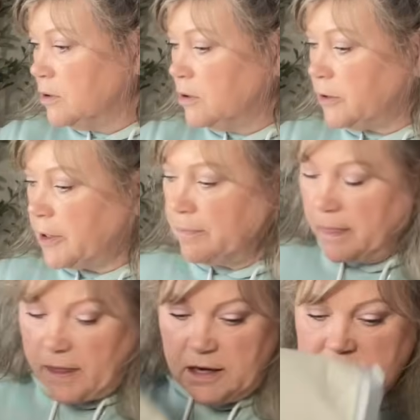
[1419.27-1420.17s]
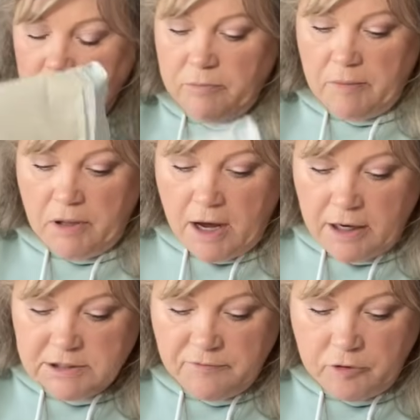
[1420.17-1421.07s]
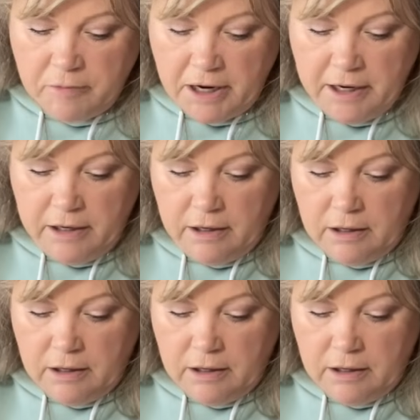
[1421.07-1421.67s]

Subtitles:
okay, I sewed my blocks for my